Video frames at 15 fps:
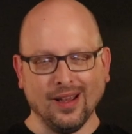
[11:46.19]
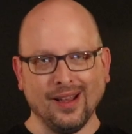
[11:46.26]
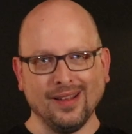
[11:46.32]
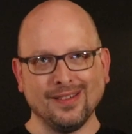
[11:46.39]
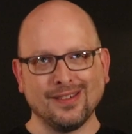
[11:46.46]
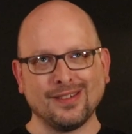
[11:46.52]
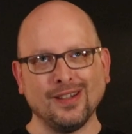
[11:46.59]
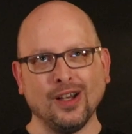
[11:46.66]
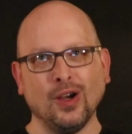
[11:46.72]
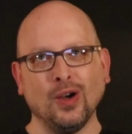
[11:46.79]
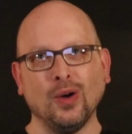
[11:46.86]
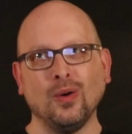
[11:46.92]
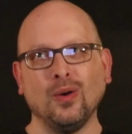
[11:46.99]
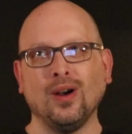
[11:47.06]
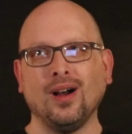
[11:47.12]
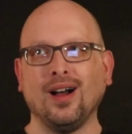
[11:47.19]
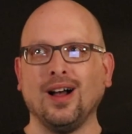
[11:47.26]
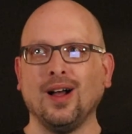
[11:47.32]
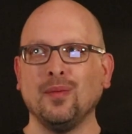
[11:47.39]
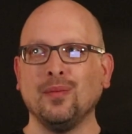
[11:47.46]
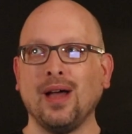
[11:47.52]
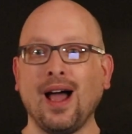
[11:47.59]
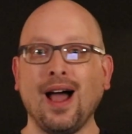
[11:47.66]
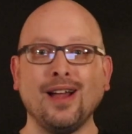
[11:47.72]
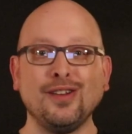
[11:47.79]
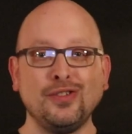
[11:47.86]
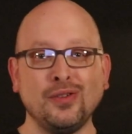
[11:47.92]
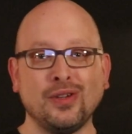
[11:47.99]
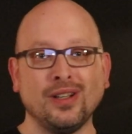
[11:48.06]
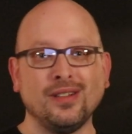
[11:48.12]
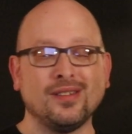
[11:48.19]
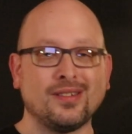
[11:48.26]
And so, as you can